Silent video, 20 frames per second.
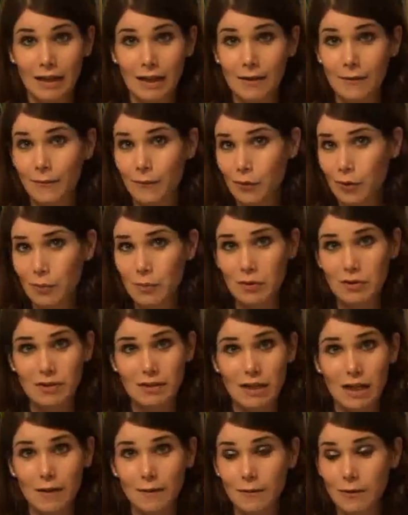Inform
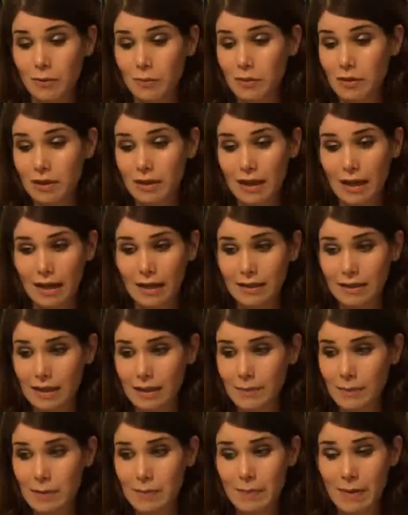yourself, communicate,
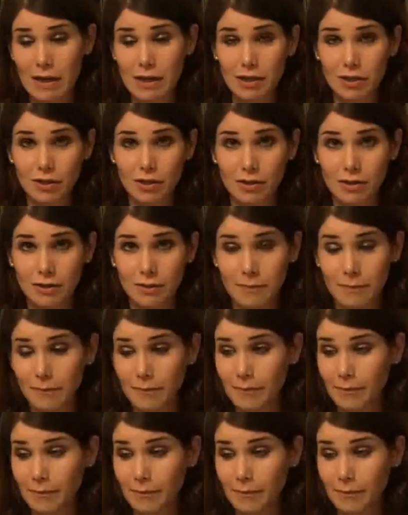and be patient.